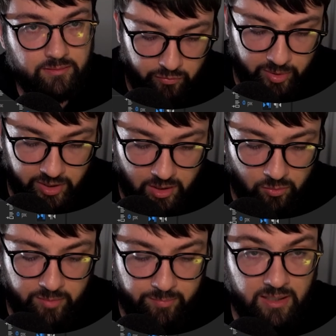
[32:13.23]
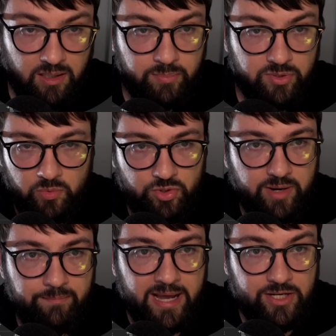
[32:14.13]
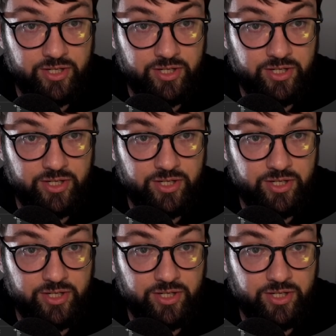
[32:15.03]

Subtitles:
Bring our grid back up. So we're trying to match